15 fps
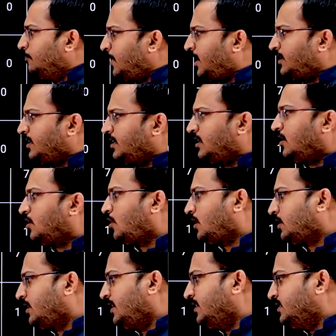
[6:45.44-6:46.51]
particular
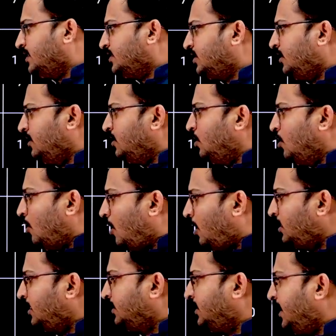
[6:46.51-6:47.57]
organization,
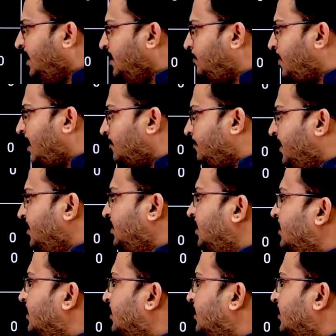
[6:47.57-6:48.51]
all the 3 department